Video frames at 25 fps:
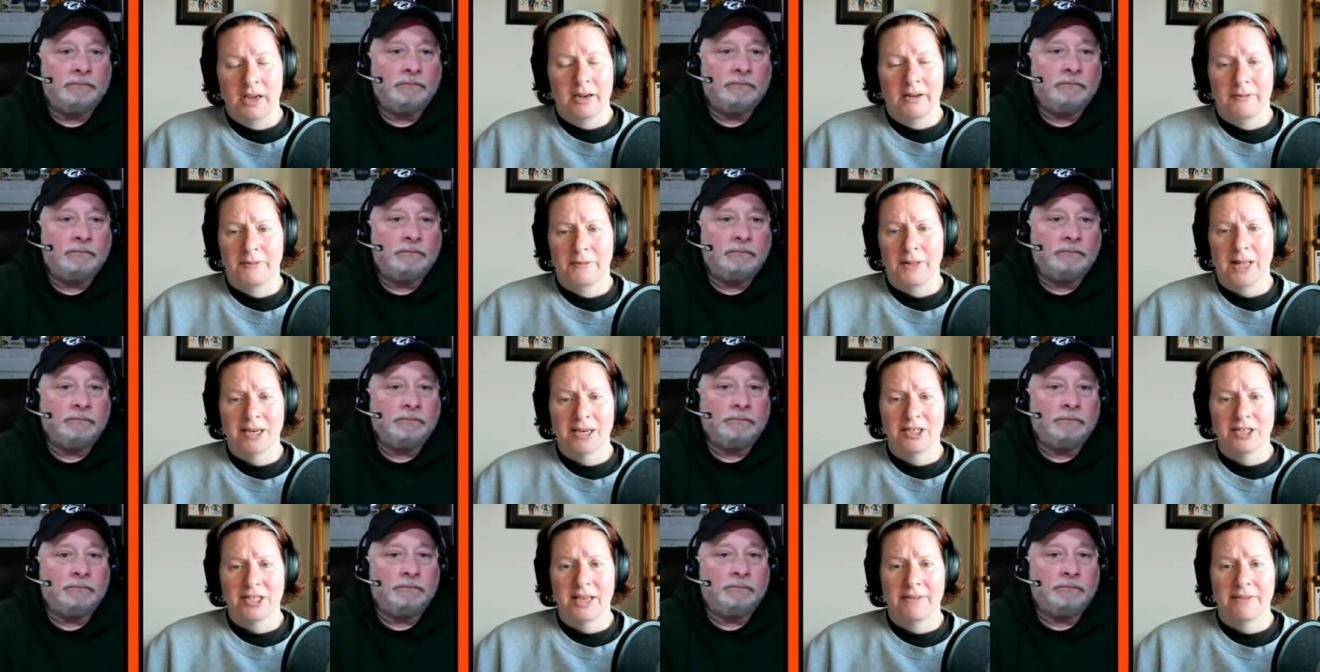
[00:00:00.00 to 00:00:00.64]
Speaker 1: You know,
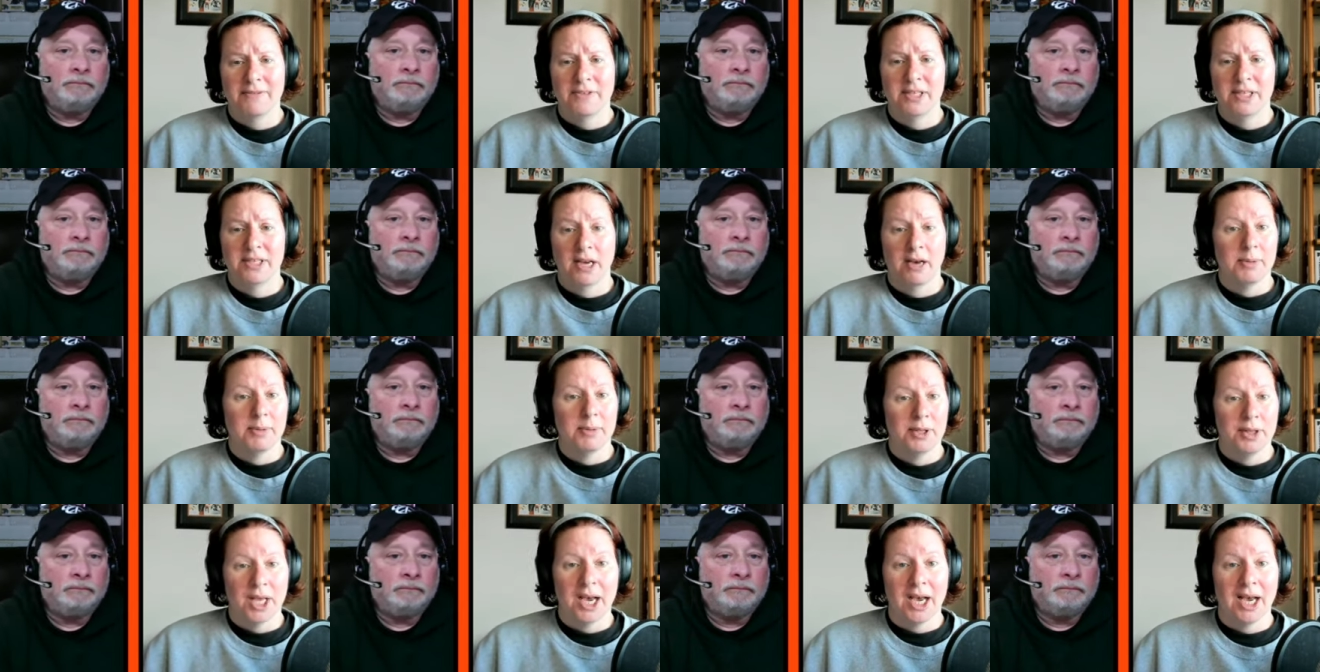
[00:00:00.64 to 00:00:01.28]
Flyers have
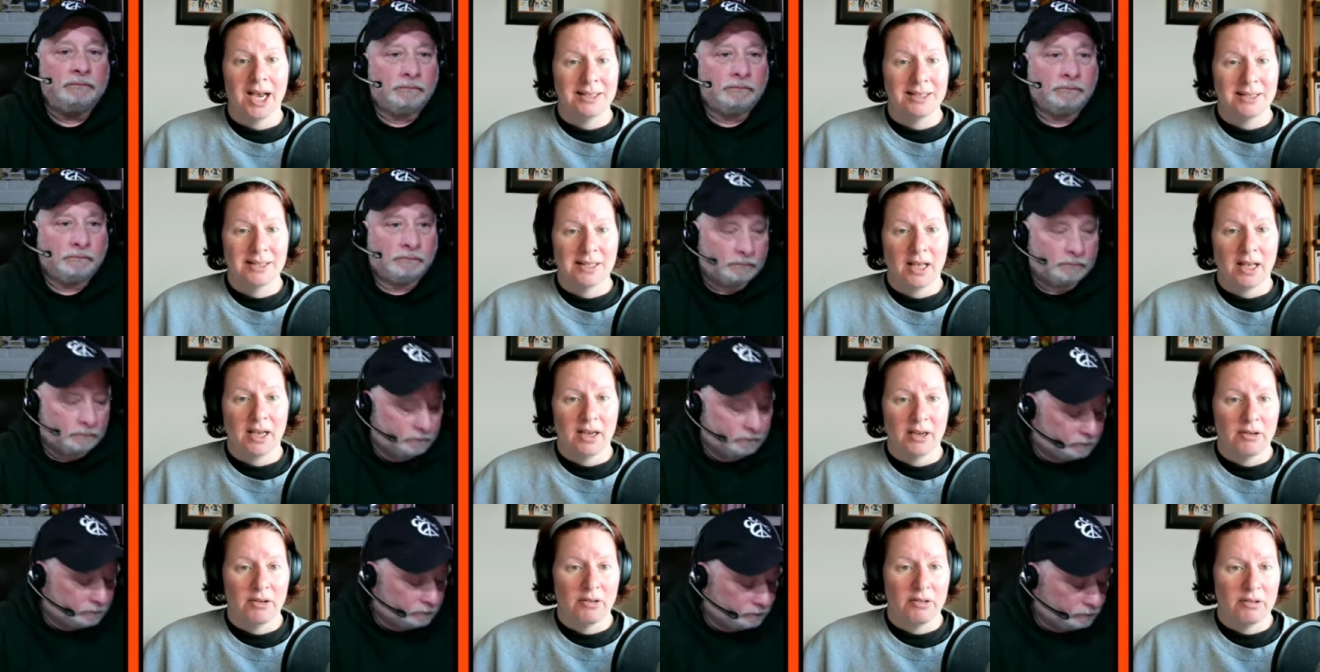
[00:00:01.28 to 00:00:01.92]
double the high
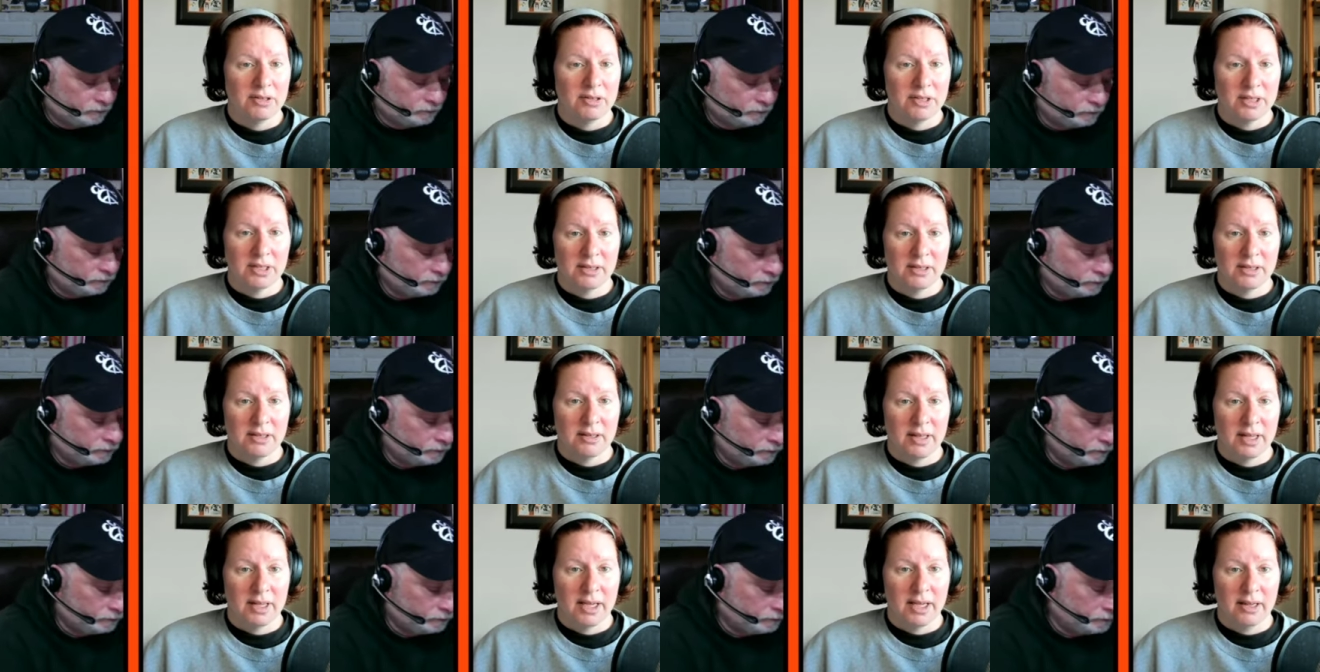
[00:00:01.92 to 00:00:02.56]
slot goals
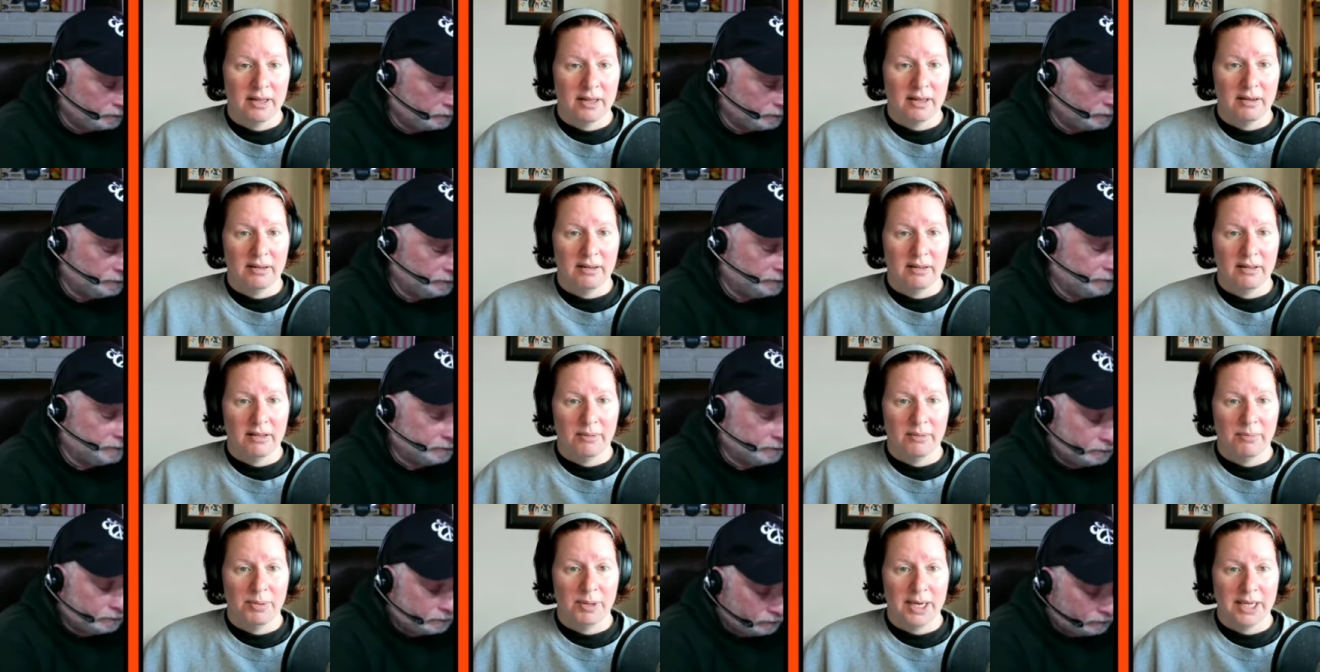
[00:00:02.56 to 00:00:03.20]
than
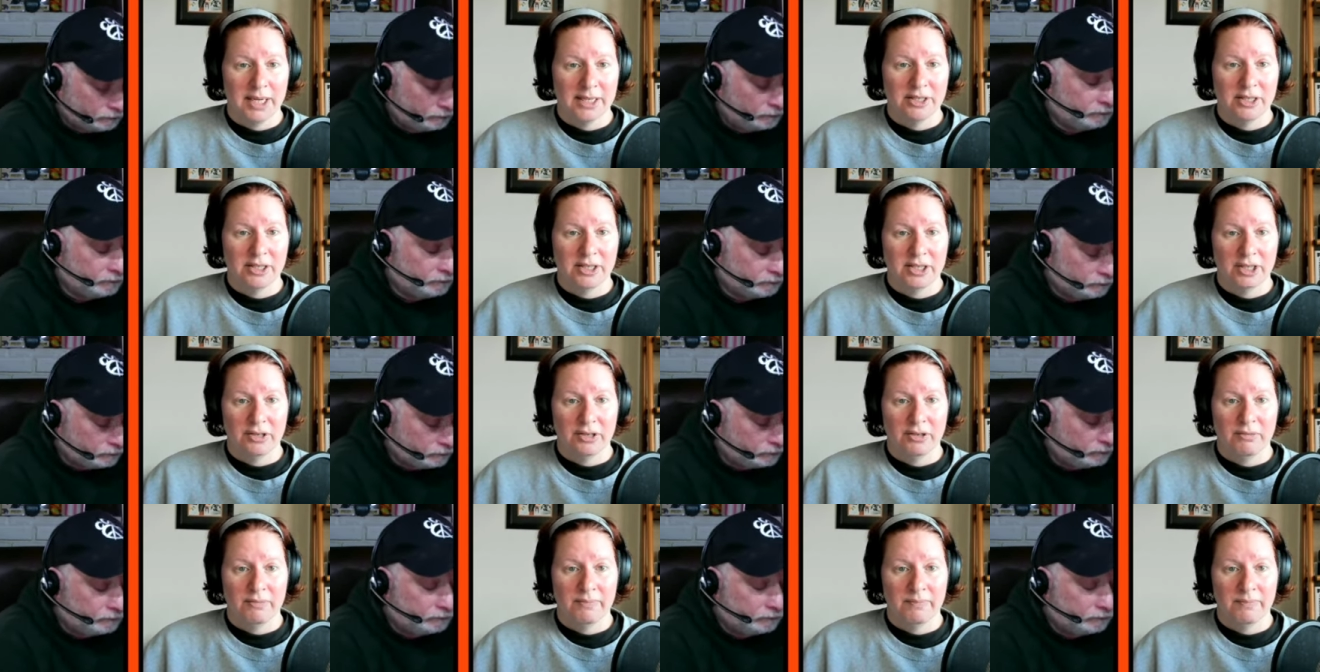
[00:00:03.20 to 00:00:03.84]
the Preds
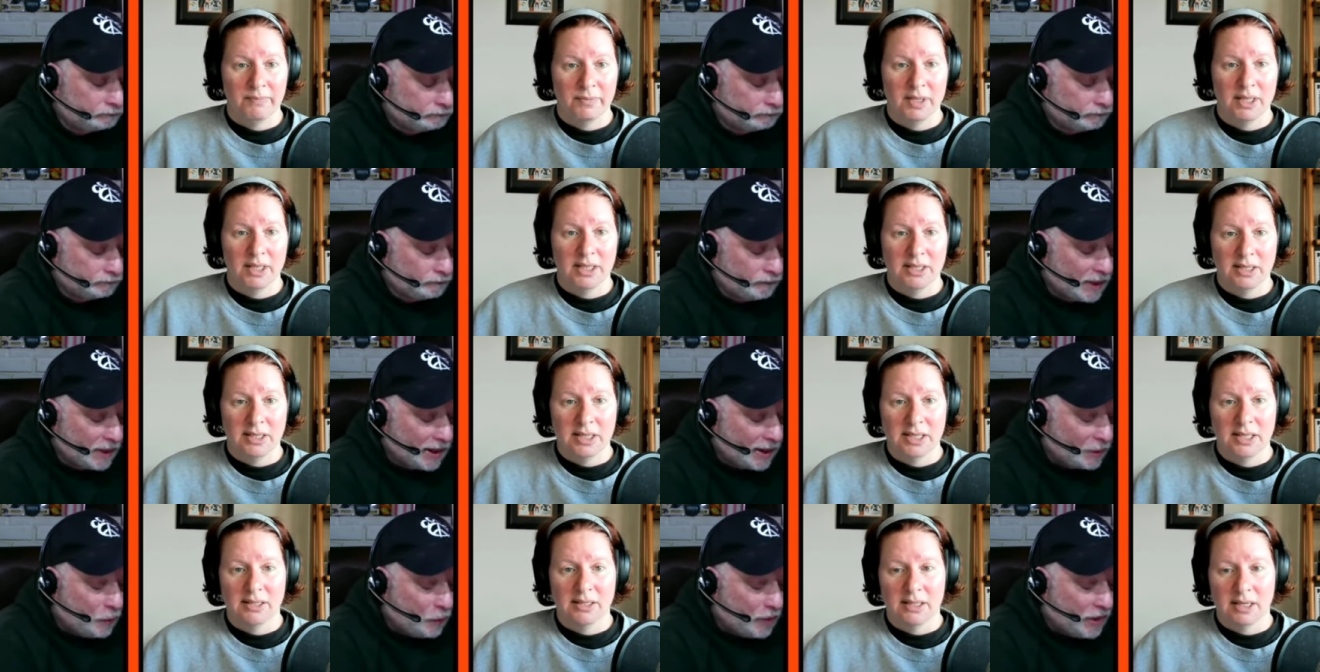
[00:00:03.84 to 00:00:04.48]
do this
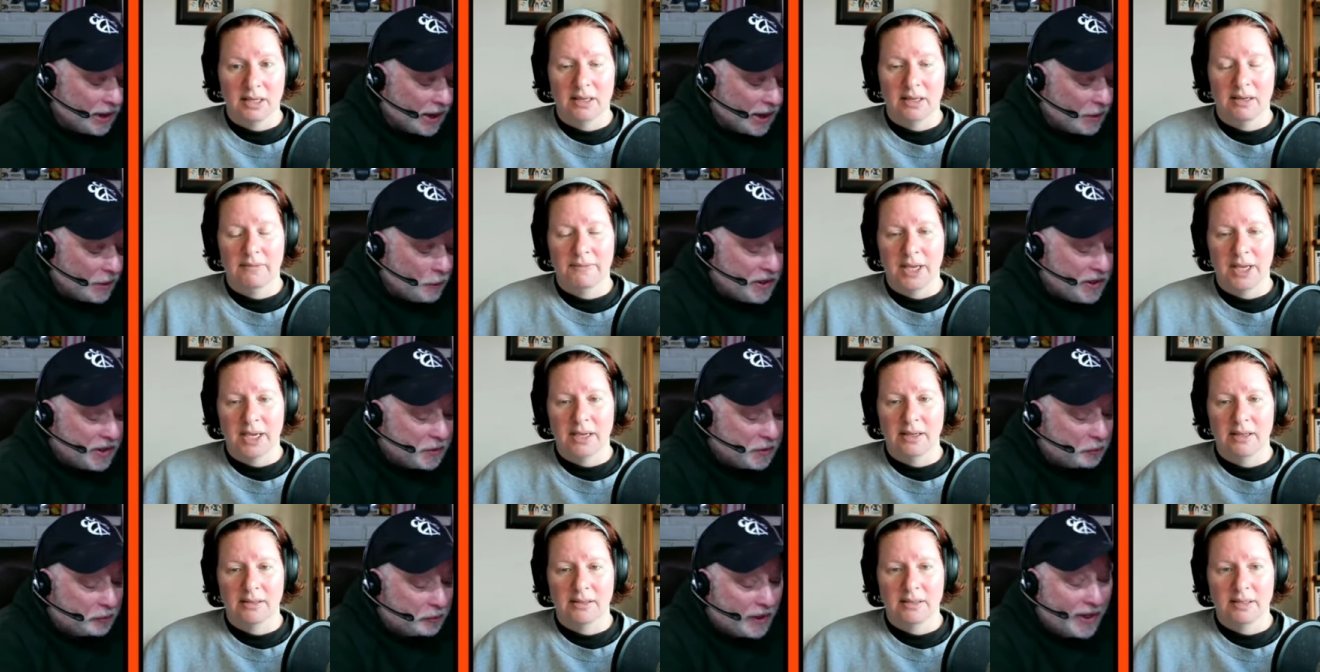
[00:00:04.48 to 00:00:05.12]
and season, We, and we
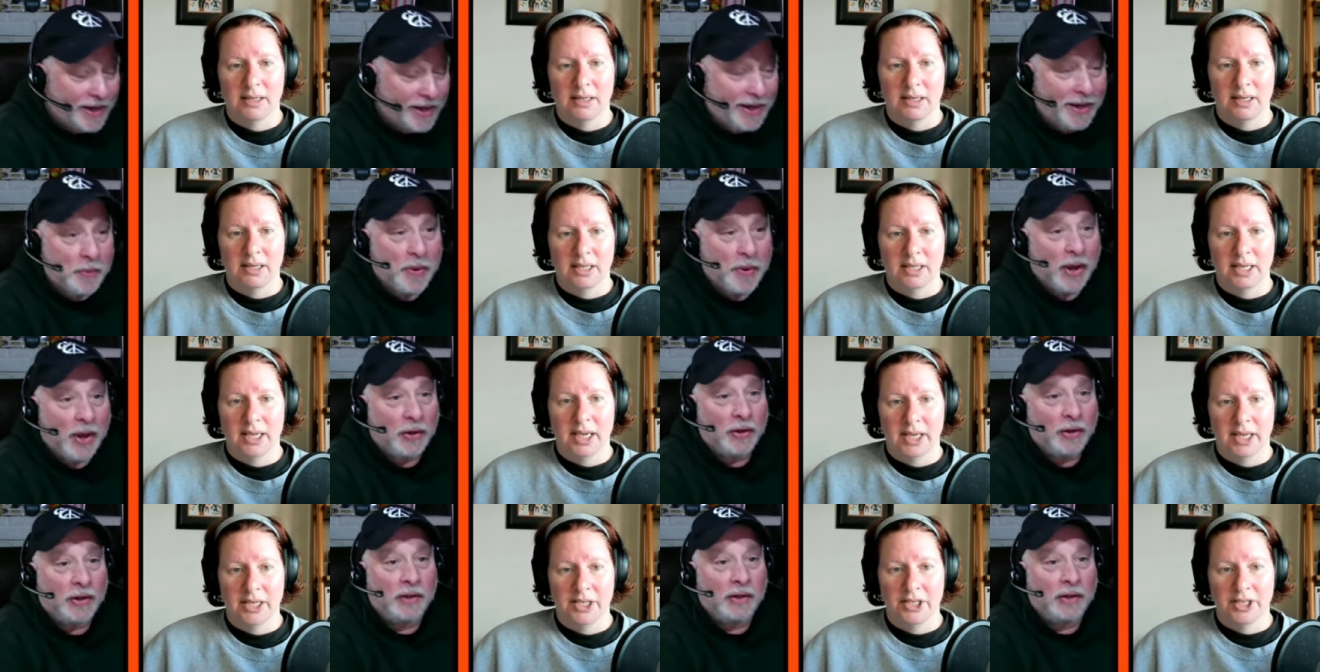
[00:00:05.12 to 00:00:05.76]
complain
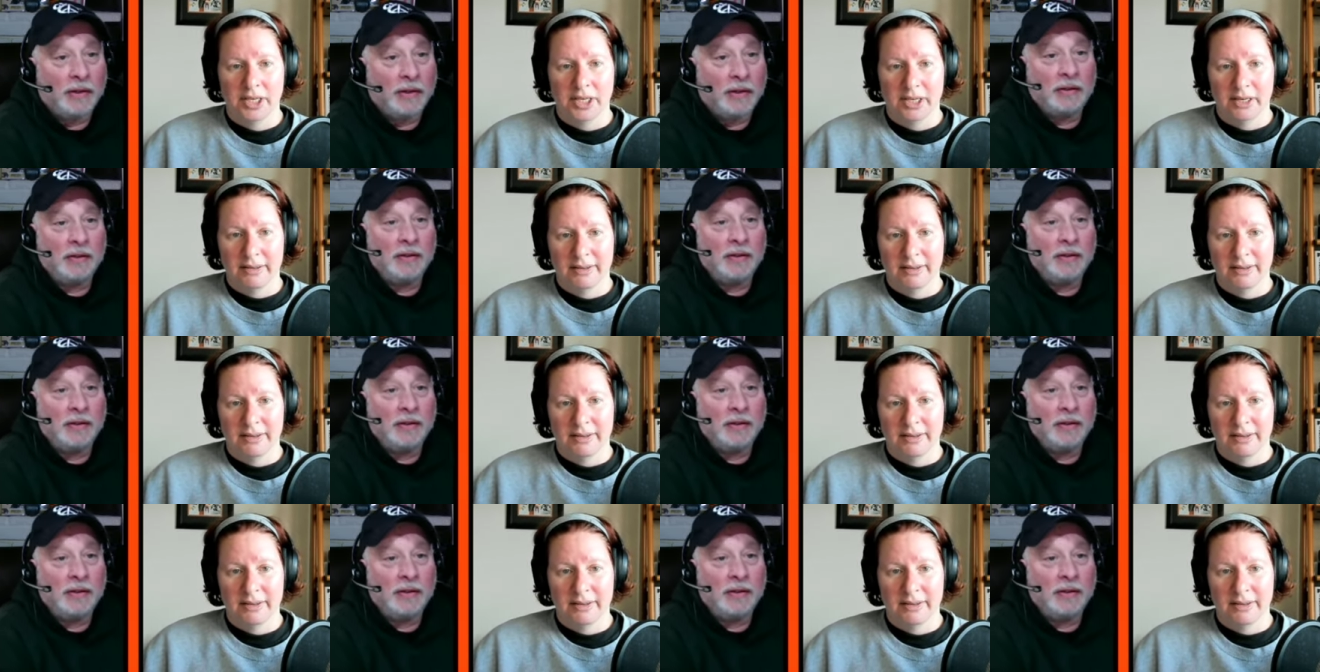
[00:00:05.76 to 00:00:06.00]
about it.